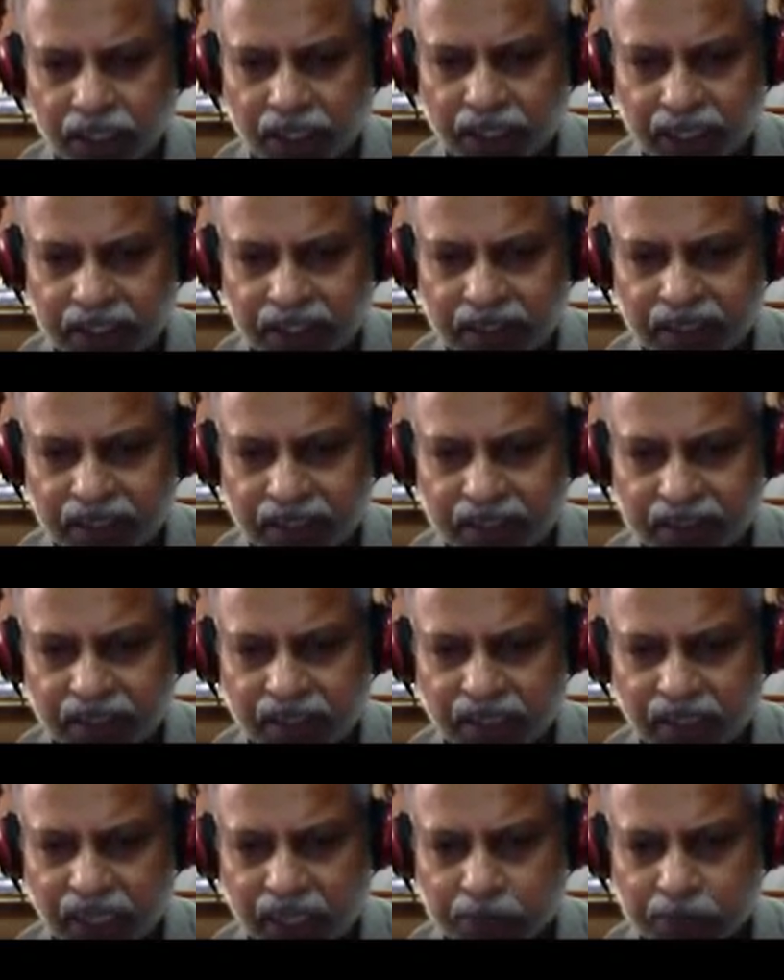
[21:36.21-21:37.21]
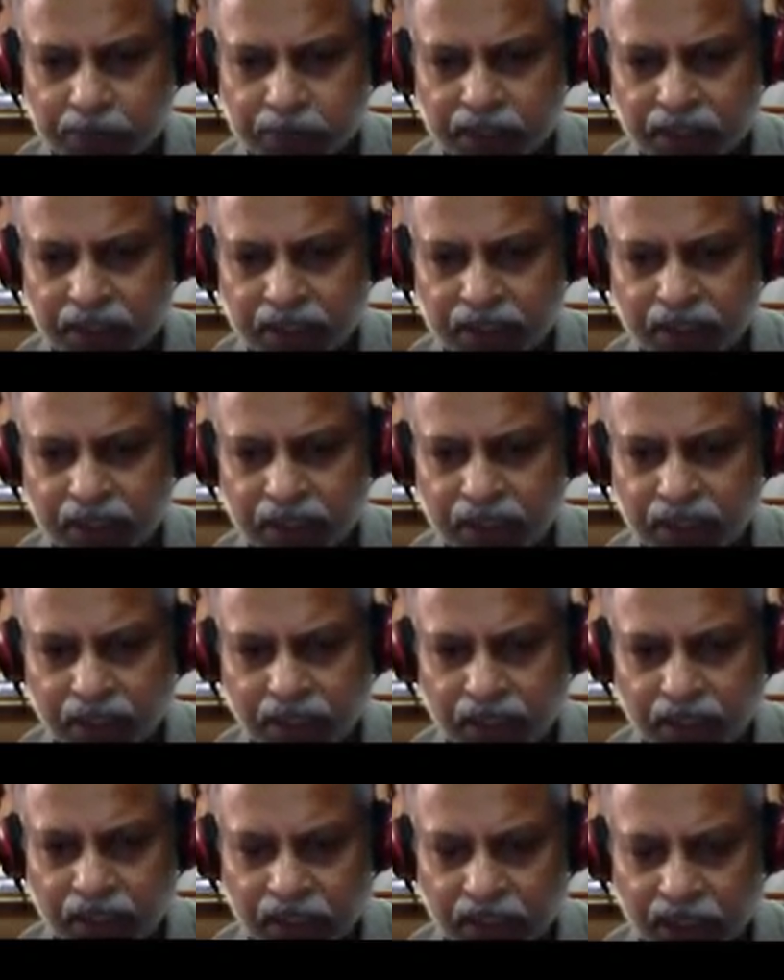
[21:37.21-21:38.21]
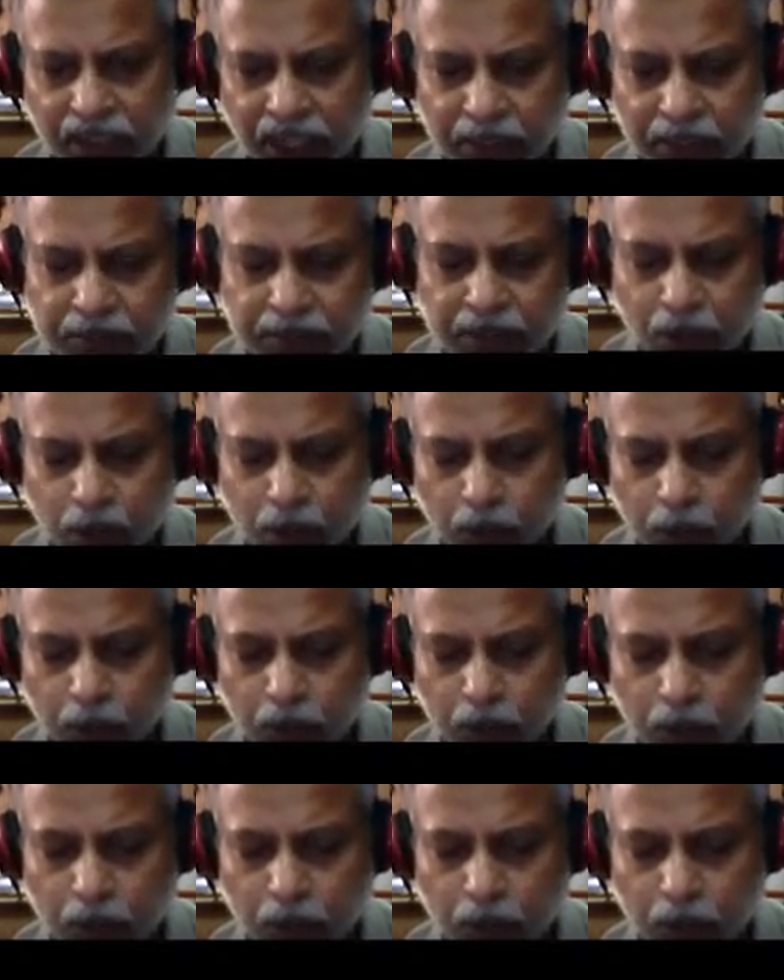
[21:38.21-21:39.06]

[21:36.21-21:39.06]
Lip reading: range sensor helps the robot to